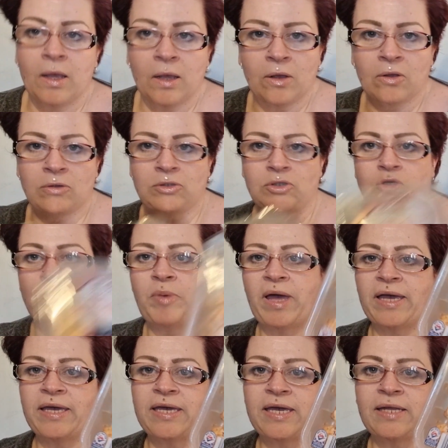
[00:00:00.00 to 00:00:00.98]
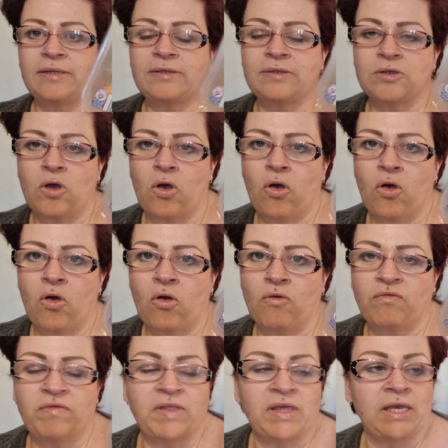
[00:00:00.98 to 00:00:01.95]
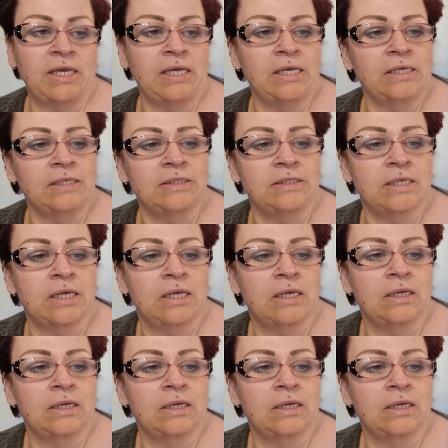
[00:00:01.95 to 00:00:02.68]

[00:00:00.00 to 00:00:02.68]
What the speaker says: Got two packets of these